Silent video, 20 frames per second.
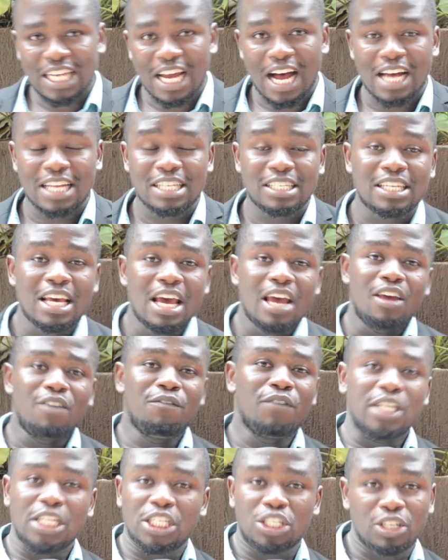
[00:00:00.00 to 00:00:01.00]
cards,
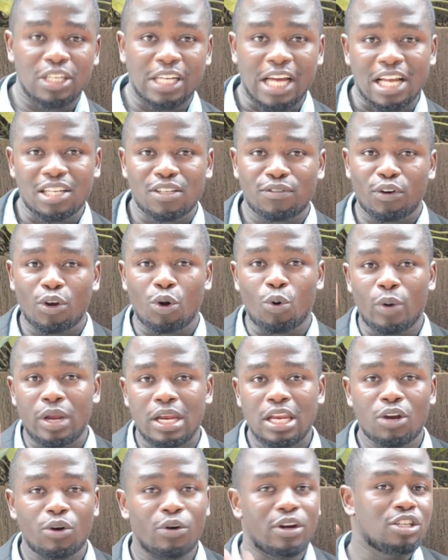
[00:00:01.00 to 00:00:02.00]
invitation cards for your
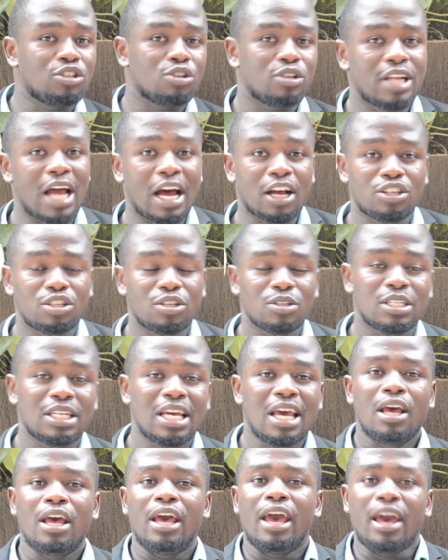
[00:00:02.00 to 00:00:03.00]
wedding or introduction,
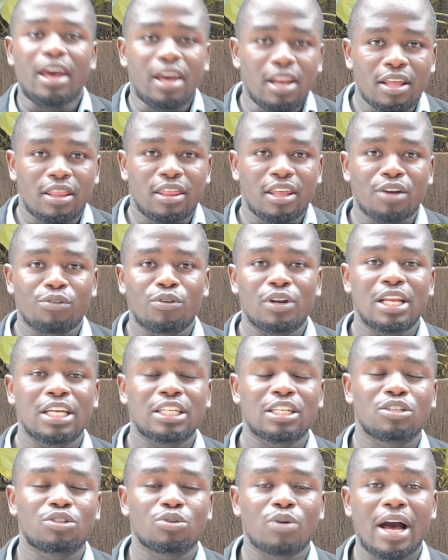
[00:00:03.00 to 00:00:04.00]
anything
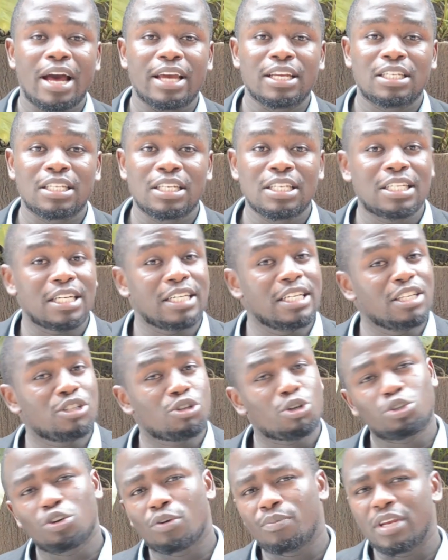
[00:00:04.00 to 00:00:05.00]
related to IT, internet,
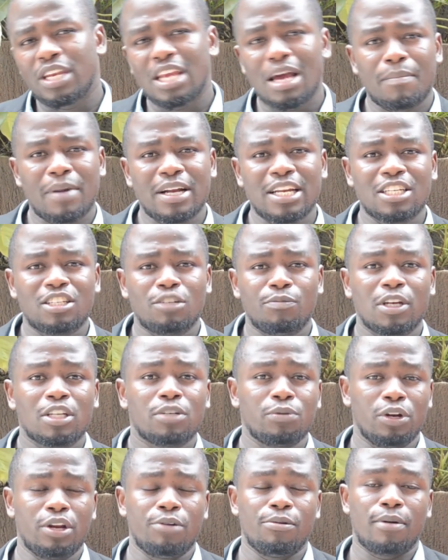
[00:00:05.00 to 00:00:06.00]
social media
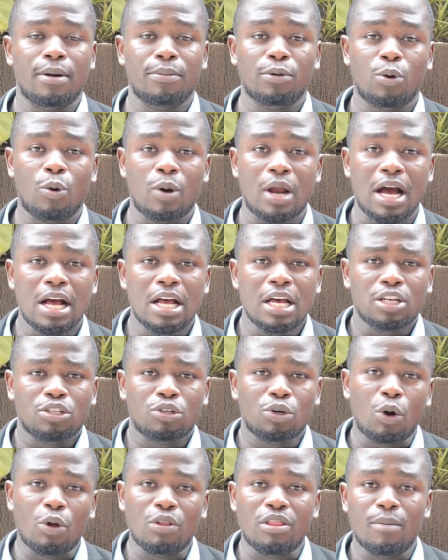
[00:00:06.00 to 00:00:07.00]
management, you know we babikola.
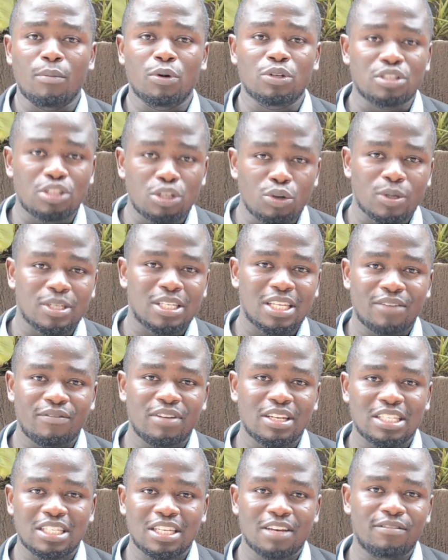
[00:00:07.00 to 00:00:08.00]
So call them on
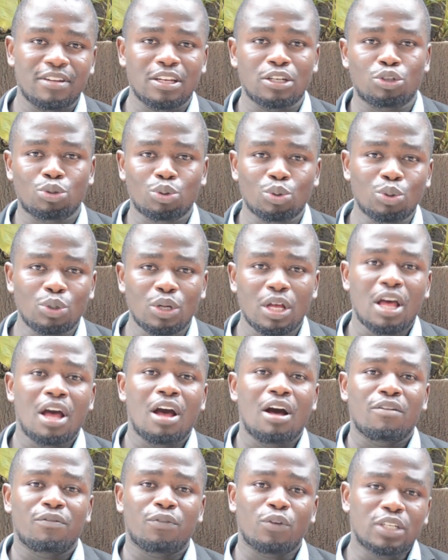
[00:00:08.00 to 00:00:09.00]
0772
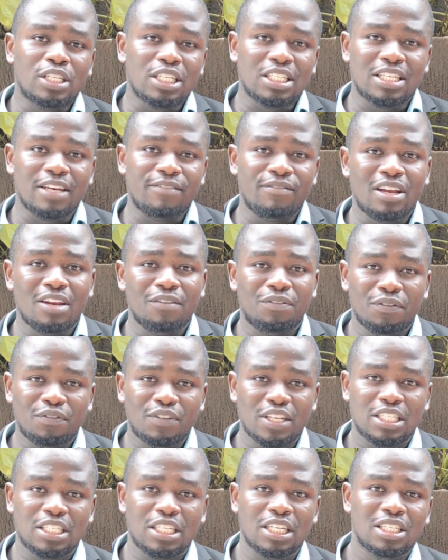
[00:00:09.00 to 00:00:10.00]
47
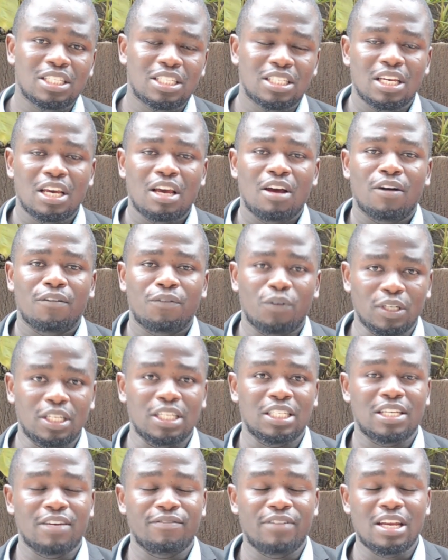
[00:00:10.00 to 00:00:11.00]
56
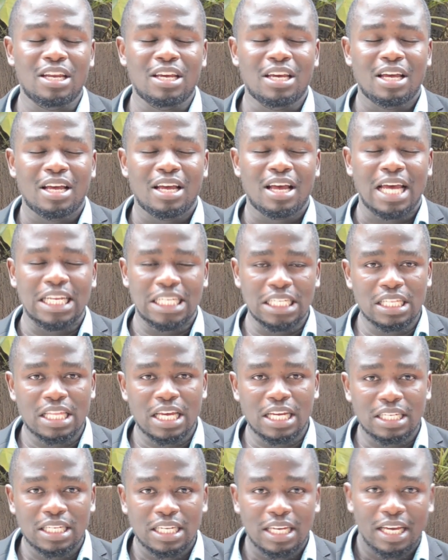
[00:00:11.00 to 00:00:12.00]
47. Until
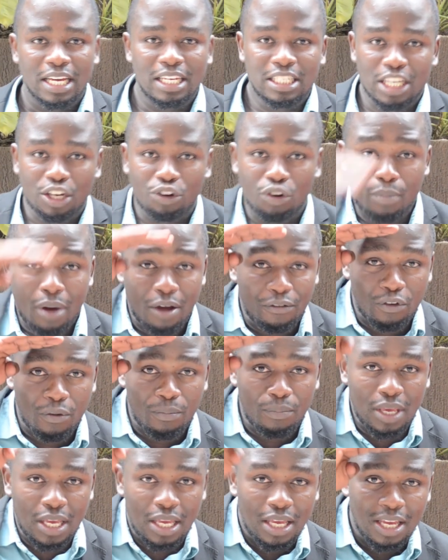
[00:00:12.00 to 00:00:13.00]
then, it's a goodbye
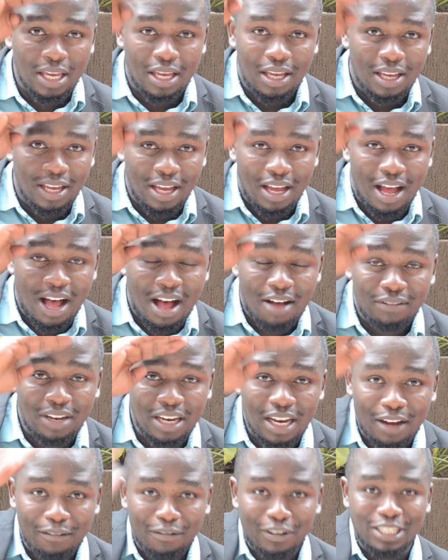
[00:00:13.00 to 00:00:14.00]
from me. Have a
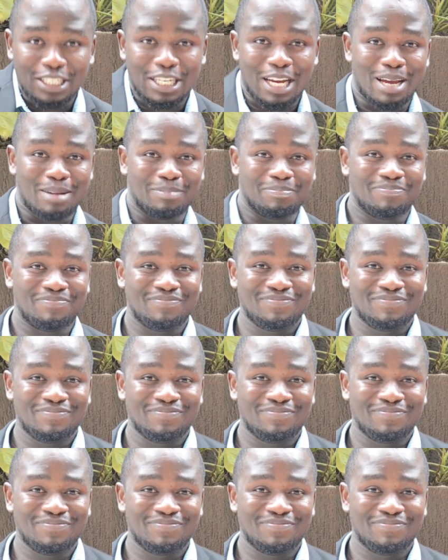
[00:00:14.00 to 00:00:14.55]
lovely time.